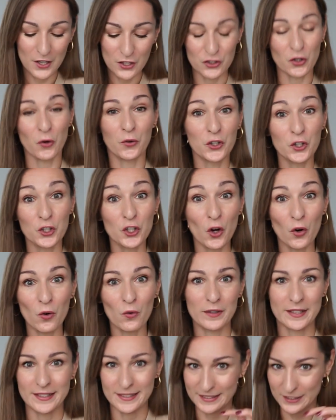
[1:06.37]
So you
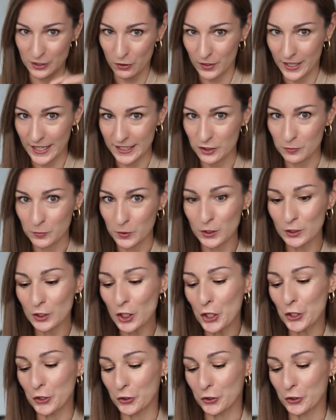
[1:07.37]
know this is collectible,